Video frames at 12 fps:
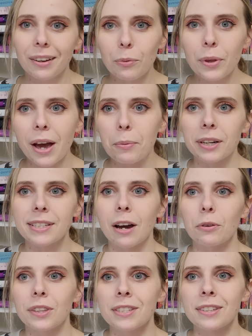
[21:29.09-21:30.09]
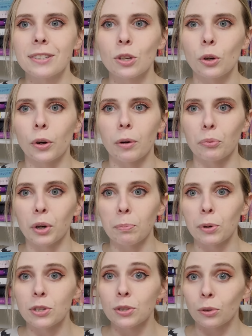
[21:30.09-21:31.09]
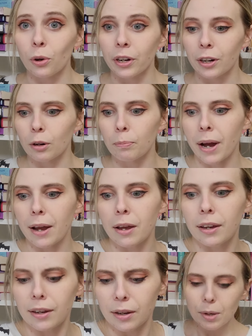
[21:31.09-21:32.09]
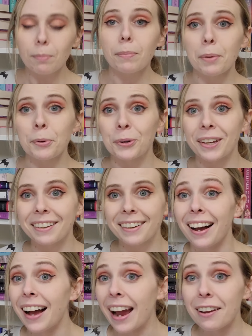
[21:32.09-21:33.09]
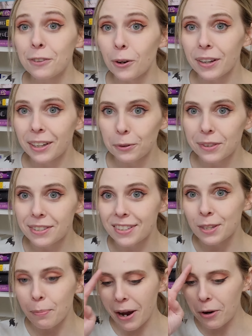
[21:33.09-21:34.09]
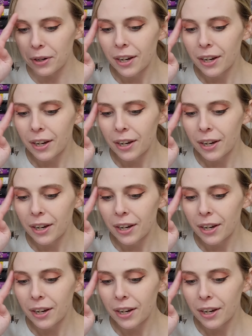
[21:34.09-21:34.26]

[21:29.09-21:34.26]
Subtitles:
Well, that worked out. This is The Grim Reaper's Lawyer by May Monique. I have no idea what this is about.